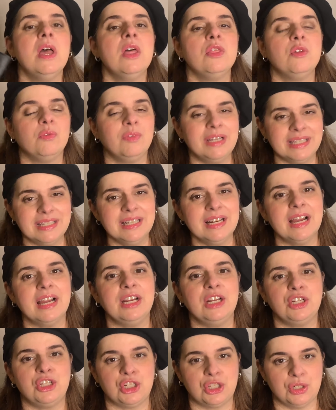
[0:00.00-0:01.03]
The reason
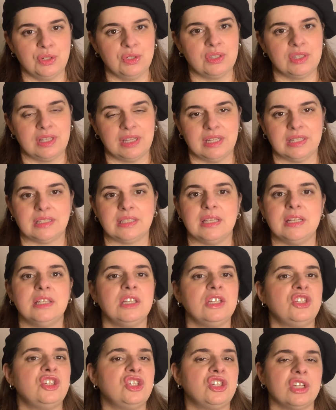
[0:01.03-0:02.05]
I choose this is
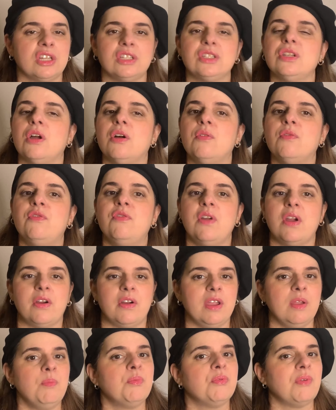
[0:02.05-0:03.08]
it's just a
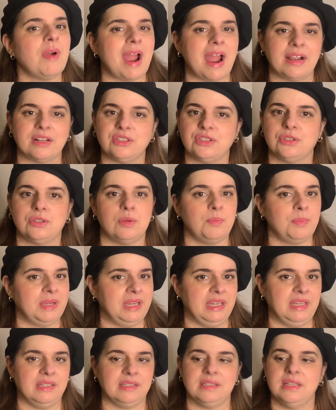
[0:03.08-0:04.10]
very practical
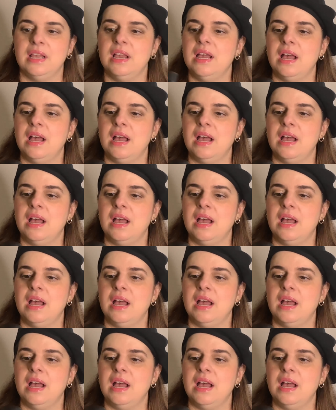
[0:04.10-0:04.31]
piece.